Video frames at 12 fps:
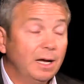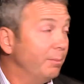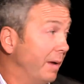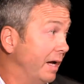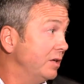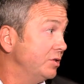
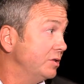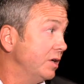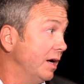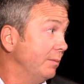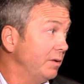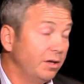manage your
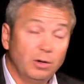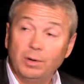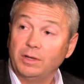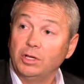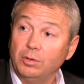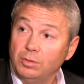time to
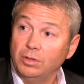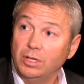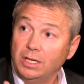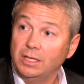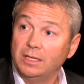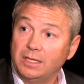knowing that you
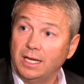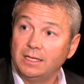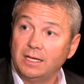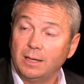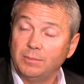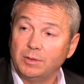need to take
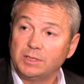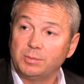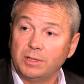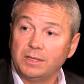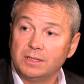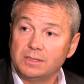time to
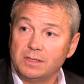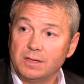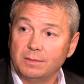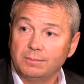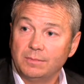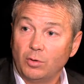explain this to
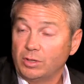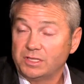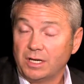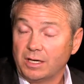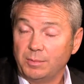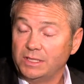them, or it's
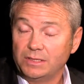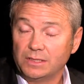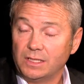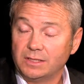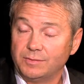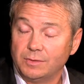not going to be
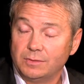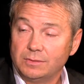successful.